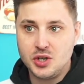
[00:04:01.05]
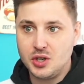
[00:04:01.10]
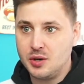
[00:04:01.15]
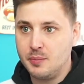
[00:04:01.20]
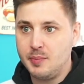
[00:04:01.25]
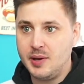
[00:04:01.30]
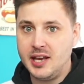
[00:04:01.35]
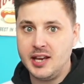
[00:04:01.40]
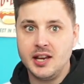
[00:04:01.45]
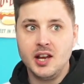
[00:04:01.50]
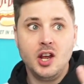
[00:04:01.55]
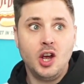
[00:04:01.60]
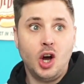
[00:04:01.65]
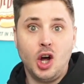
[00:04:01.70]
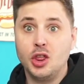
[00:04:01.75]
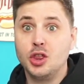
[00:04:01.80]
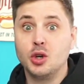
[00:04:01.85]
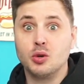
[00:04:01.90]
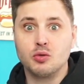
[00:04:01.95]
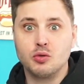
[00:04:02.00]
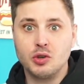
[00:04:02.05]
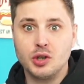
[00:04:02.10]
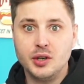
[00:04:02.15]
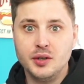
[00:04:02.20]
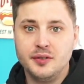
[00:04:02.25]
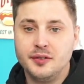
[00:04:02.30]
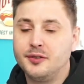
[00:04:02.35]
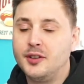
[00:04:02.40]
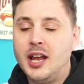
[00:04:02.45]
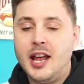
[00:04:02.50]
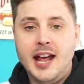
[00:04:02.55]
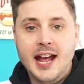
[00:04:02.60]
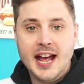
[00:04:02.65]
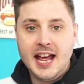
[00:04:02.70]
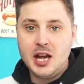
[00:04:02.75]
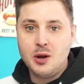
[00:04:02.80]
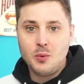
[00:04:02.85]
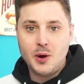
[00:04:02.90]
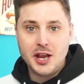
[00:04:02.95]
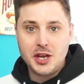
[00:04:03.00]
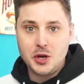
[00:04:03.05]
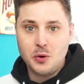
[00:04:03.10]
you can be on your roof, anywhere you